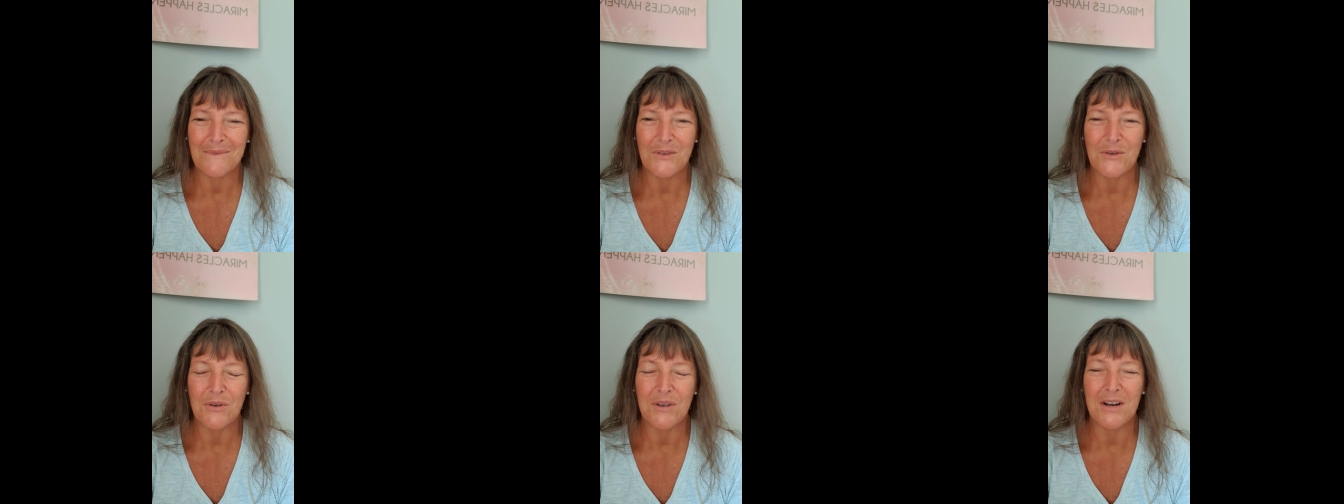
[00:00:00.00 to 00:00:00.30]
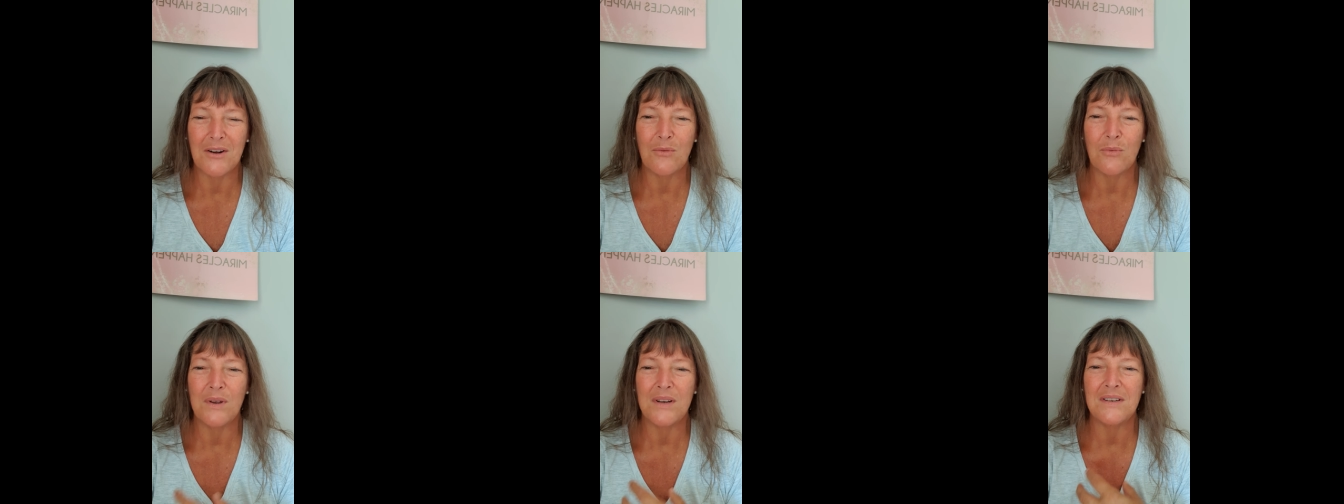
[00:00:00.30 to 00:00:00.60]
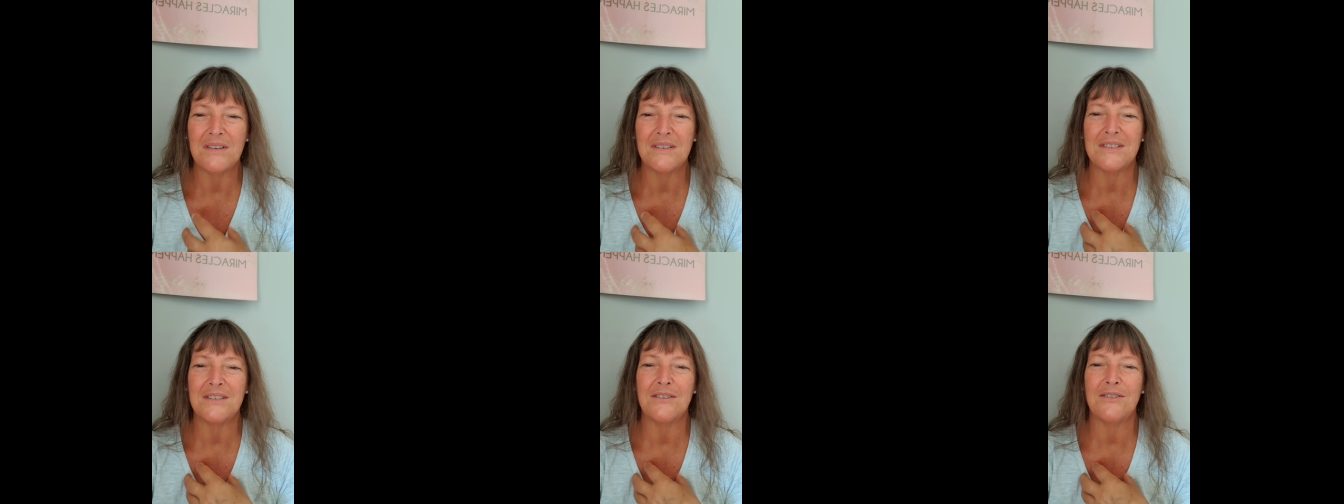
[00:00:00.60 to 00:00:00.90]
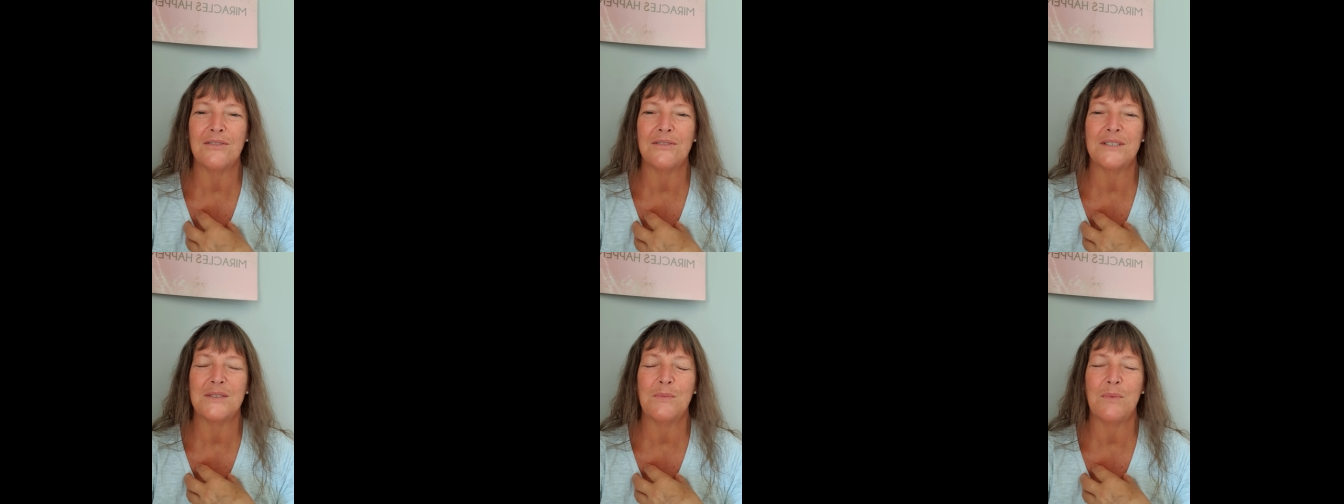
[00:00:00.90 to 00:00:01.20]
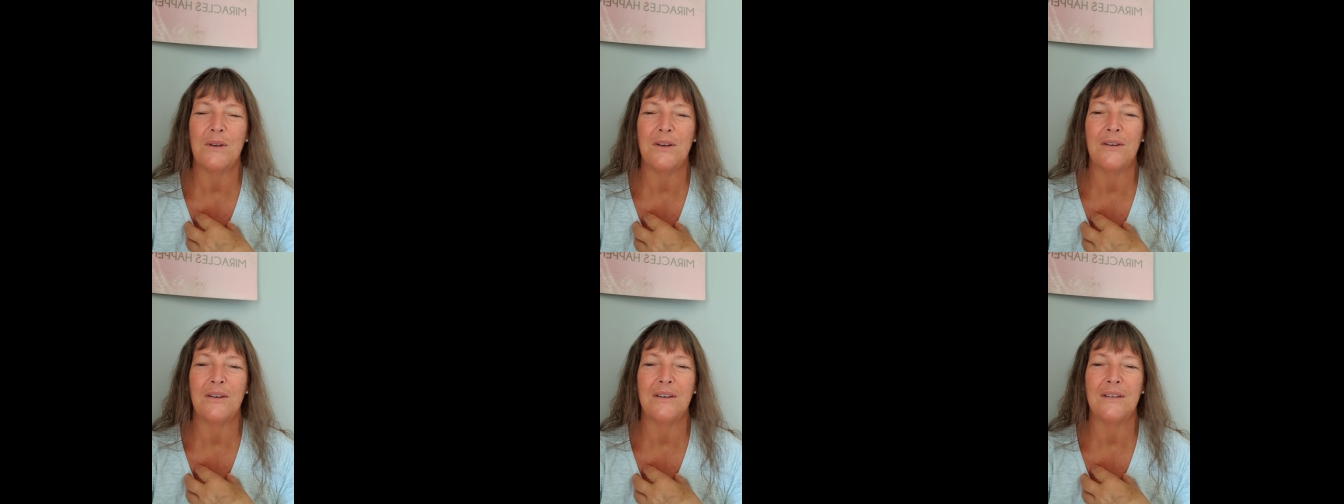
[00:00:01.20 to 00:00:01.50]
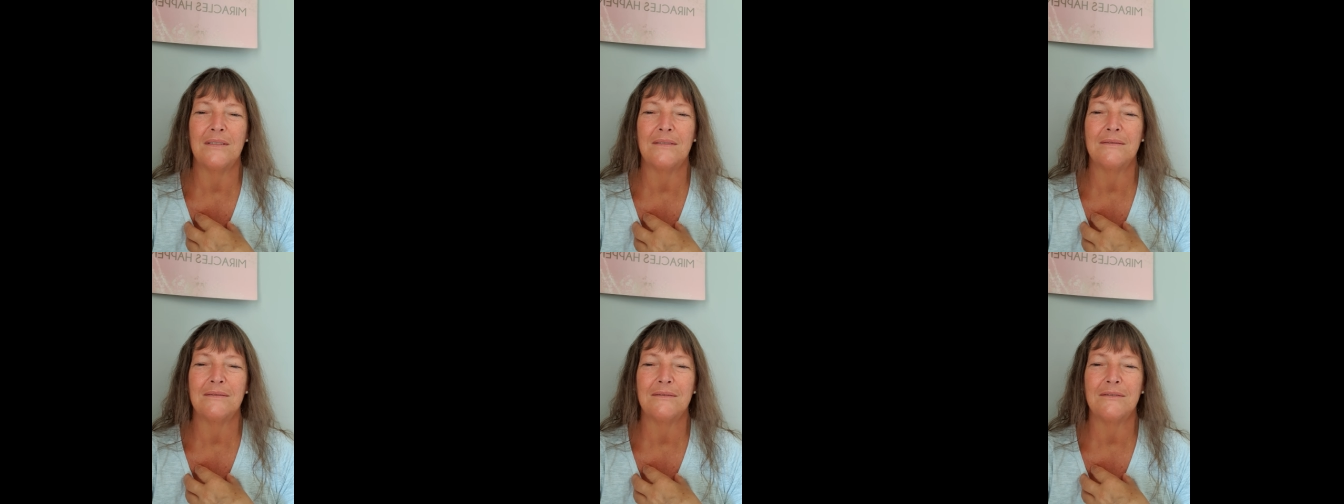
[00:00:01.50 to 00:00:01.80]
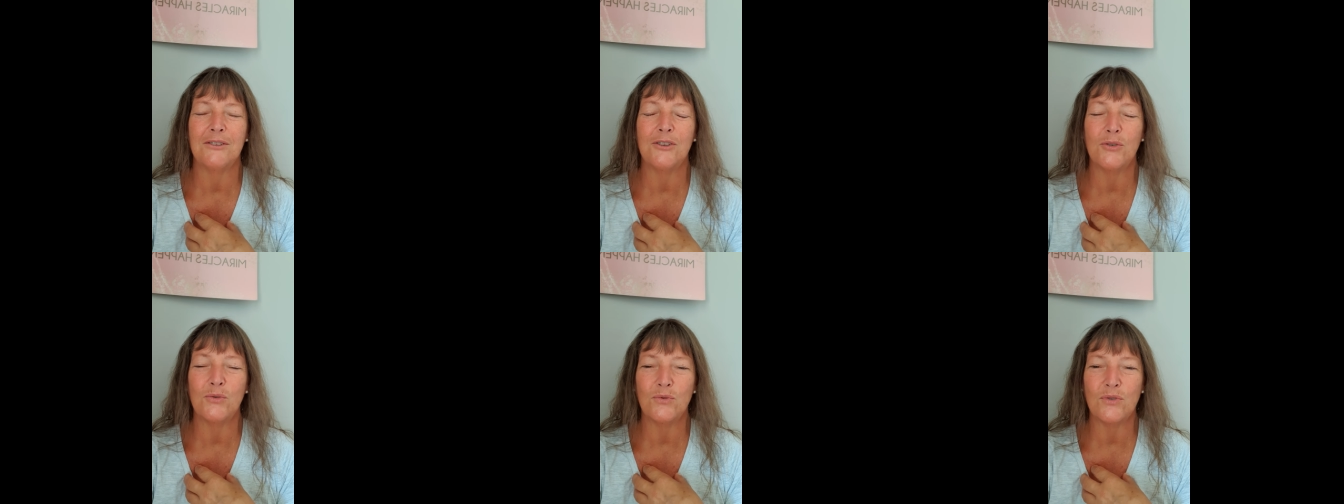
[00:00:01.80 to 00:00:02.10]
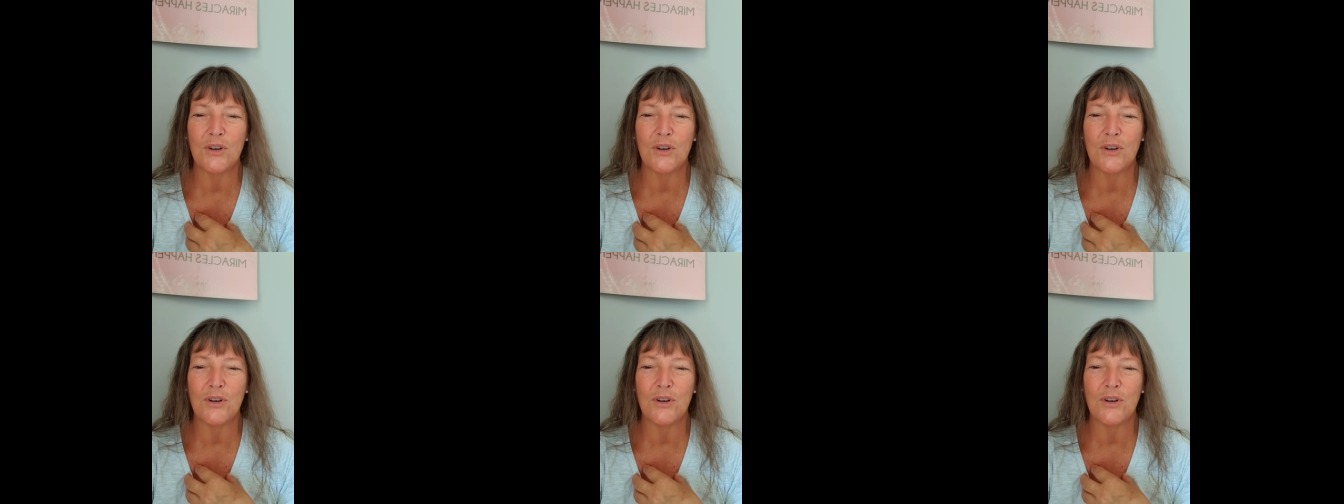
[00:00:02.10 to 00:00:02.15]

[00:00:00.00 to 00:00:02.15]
You'll get a witness in your spirit. You'll